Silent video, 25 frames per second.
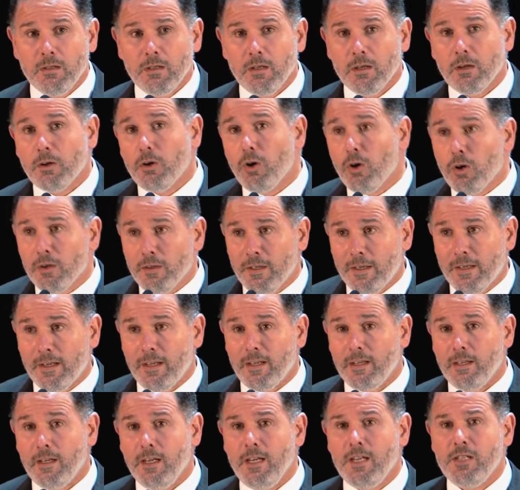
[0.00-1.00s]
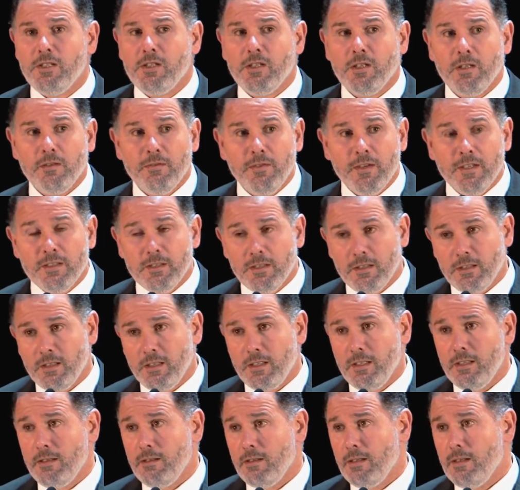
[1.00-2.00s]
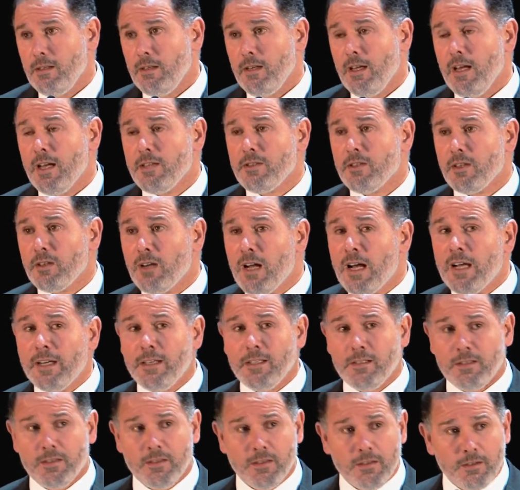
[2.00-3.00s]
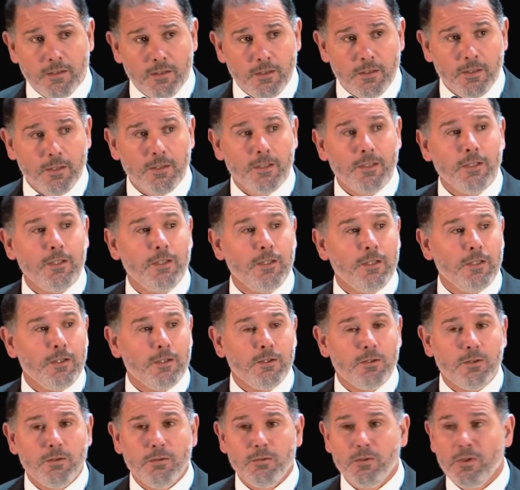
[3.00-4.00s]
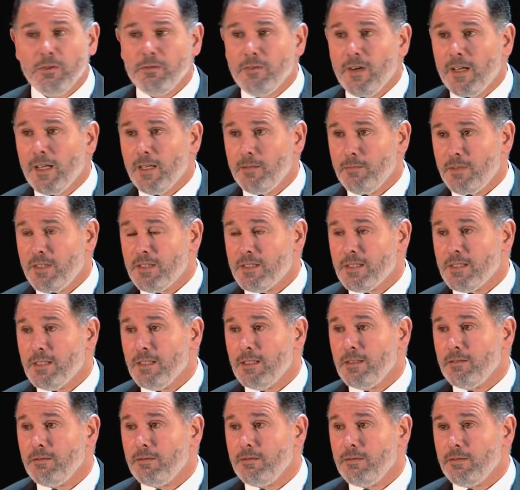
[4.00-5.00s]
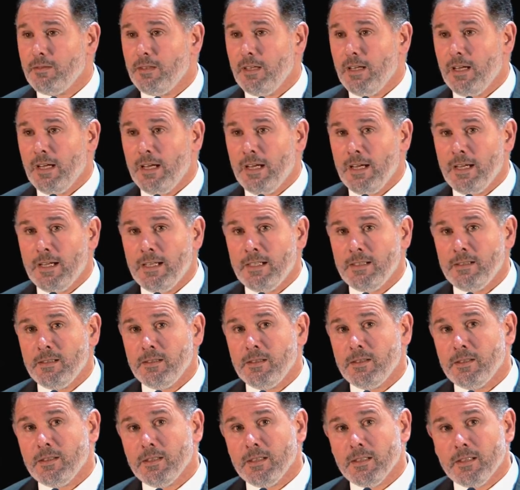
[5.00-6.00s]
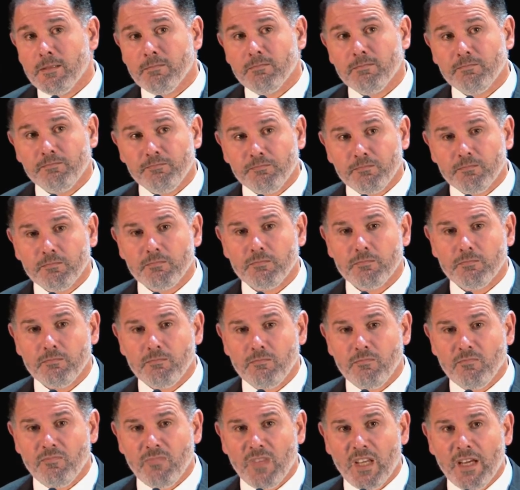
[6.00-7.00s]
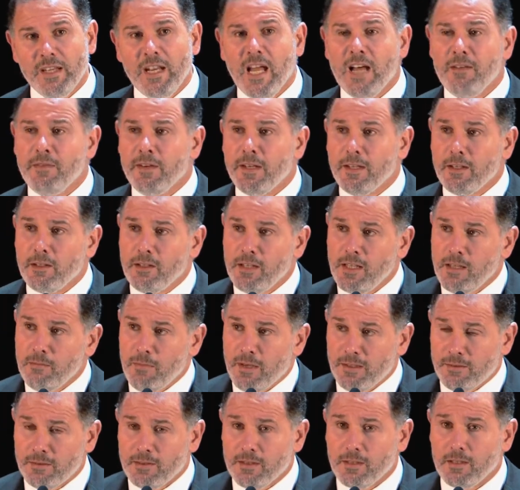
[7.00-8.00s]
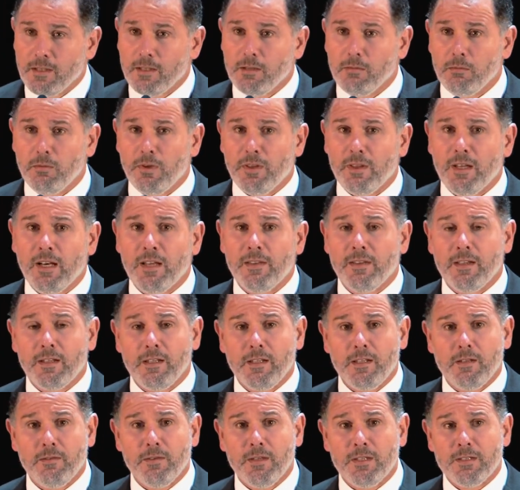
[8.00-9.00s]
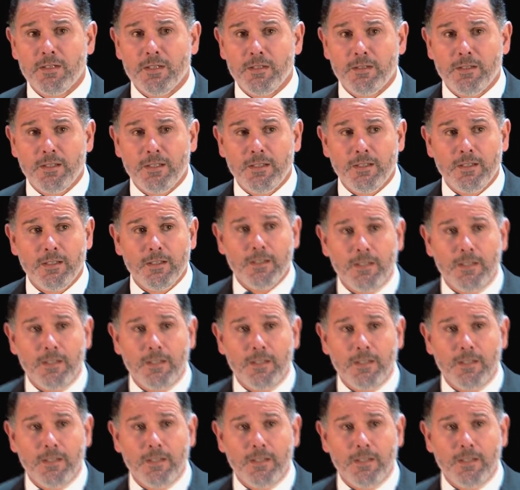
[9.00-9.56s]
accordingly. Each university has a right to develop itself and have an agreement with other universities.